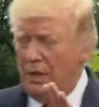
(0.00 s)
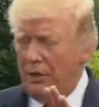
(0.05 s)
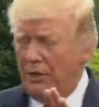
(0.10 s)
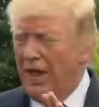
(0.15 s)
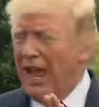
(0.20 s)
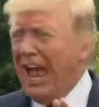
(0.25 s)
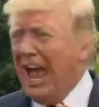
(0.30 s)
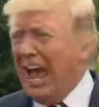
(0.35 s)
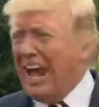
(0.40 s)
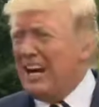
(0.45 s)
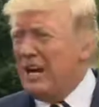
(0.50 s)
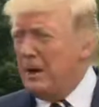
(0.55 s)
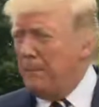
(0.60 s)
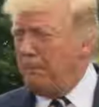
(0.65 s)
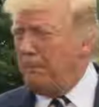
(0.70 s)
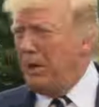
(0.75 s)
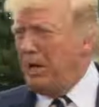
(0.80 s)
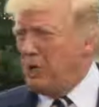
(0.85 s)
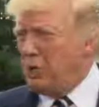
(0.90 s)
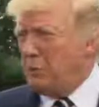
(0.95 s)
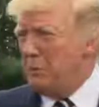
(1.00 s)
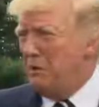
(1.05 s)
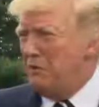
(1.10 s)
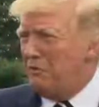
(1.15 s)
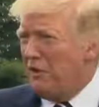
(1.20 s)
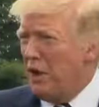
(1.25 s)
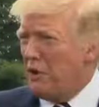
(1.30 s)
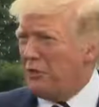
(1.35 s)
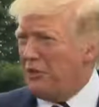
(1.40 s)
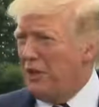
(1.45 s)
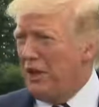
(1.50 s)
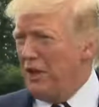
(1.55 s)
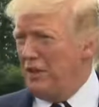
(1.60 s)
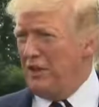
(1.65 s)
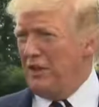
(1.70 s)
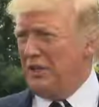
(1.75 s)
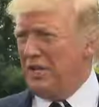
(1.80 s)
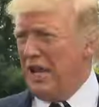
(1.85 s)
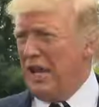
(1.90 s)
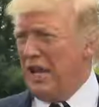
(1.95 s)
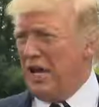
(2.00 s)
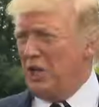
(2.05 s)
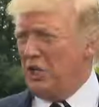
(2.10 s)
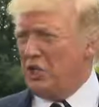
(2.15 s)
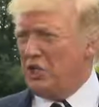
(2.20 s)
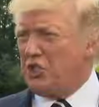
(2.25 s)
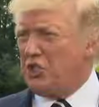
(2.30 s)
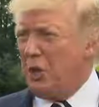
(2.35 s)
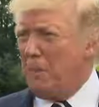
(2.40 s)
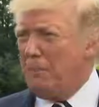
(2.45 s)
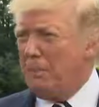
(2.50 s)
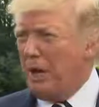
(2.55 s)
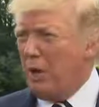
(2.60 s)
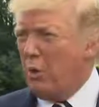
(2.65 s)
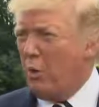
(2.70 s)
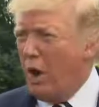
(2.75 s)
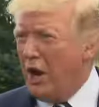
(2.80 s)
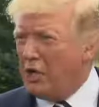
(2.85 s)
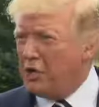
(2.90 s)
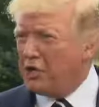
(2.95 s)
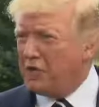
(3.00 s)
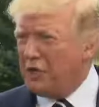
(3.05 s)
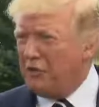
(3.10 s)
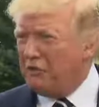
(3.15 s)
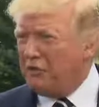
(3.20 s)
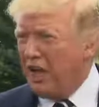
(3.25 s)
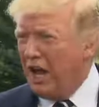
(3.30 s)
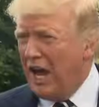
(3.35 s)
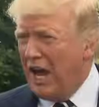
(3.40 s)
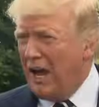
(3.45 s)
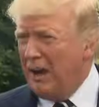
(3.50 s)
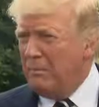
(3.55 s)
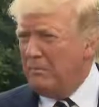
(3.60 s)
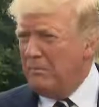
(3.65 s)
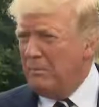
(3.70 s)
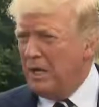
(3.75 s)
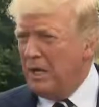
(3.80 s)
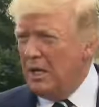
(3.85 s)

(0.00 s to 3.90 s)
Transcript: They had an impeachment vote the other day, just a big waste of time.